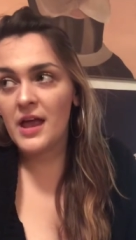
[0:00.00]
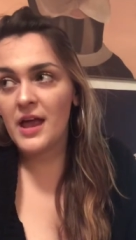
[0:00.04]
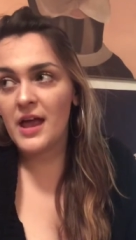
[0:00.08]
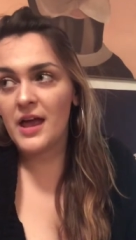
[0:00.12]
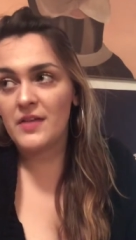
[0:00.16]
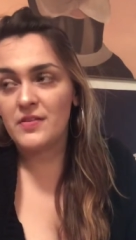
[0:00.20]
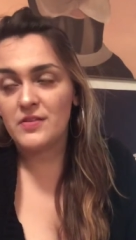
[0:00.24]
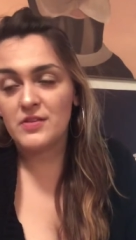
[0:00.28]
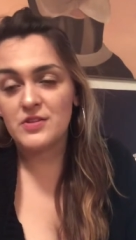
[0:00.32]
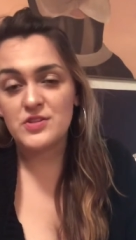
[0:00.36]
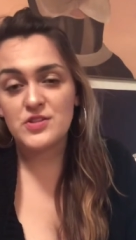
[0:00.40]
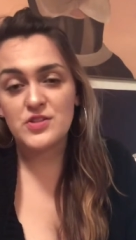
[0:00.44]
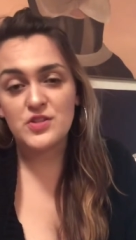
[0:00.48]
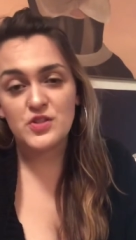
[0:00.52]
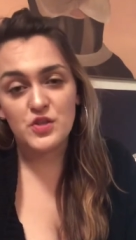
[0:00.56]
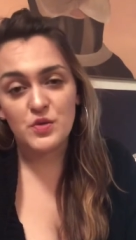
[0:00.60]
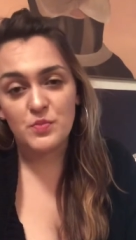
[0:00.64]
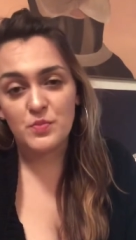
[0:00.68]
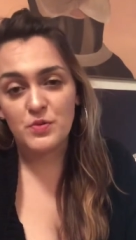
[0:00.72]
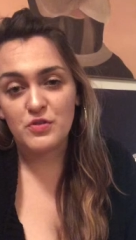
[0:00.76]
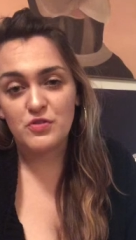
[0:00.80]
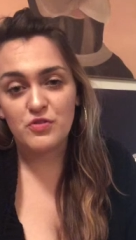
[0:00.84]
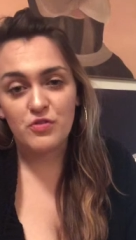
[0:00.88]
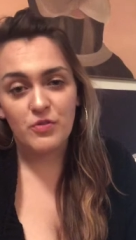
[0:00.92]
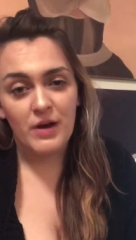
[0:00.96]
And this
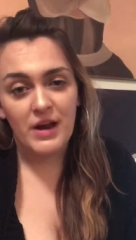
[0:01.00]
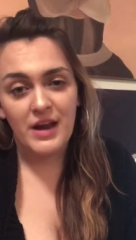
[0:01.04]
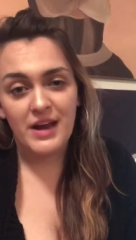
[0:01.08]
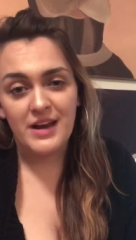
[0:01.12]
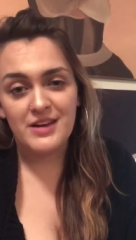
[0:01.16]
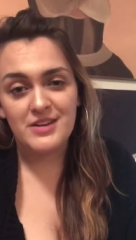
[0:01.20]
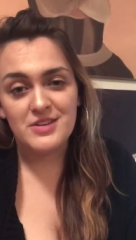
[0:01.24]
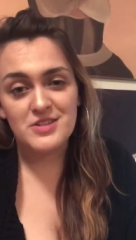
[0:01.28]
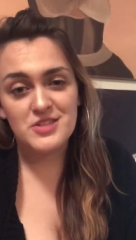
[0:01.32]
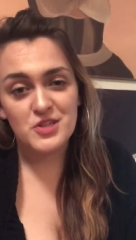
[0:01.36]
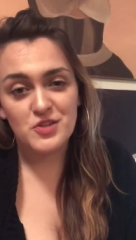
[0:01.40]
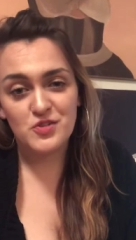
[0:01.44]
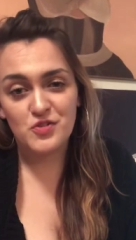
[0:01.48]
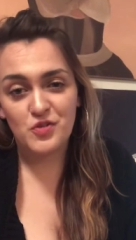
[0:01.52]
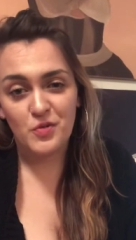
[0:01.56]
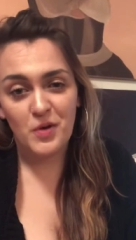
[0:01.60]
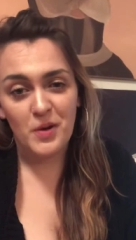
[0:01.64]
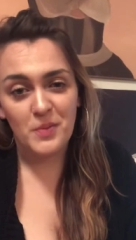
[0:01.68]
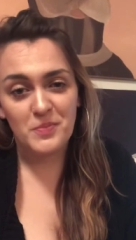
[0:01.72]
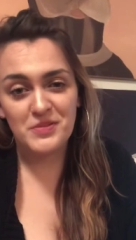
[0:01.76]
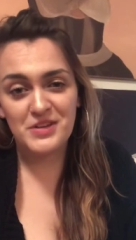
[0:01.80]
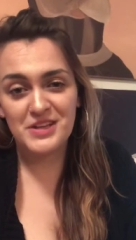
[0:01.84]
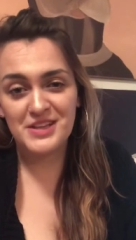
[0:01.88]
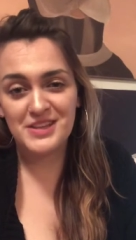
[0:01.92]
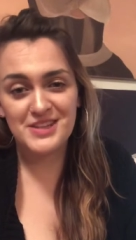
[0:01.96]
stupid train is
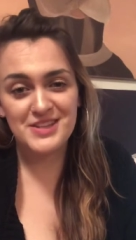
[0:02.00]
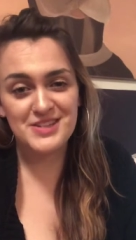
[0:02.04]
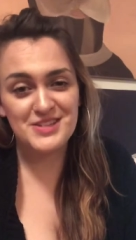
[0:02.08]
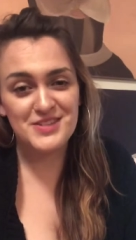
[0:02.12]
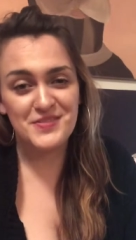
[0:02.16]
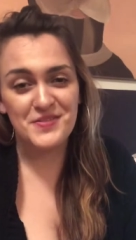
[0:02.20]
interrupting this